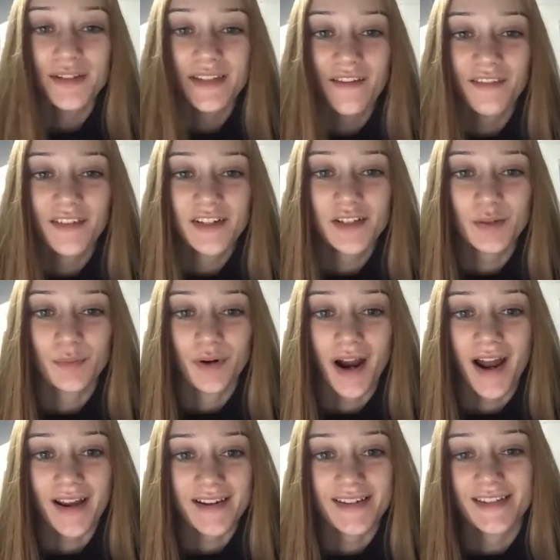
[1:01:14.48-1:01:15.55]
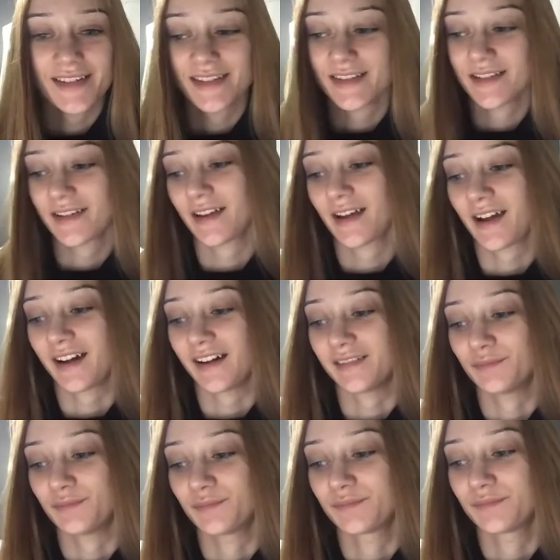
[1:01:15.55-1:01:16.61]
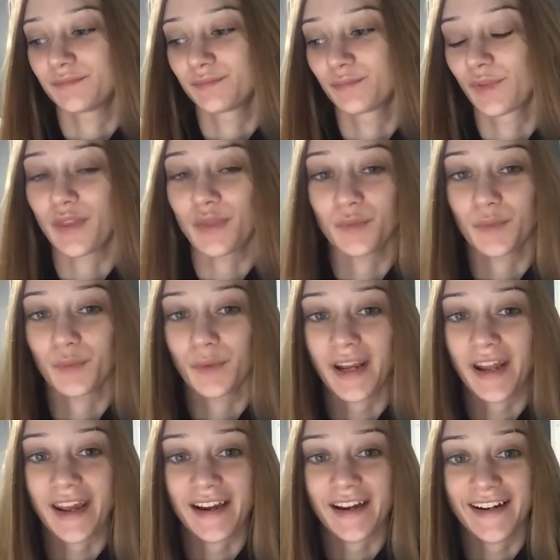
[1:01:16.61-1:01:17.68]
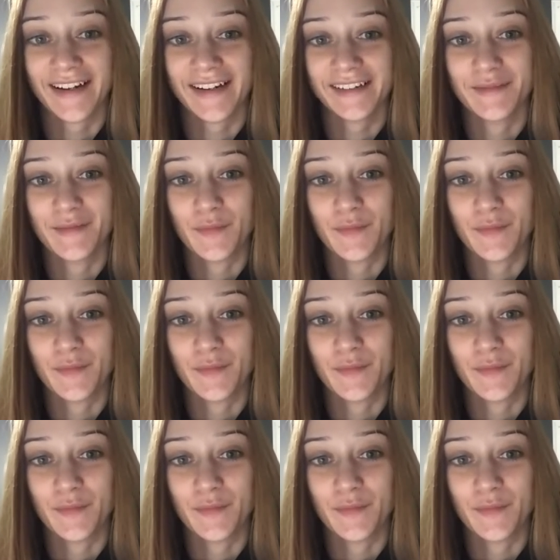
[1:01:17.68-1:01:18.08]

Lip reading: definitely surprised with what I got,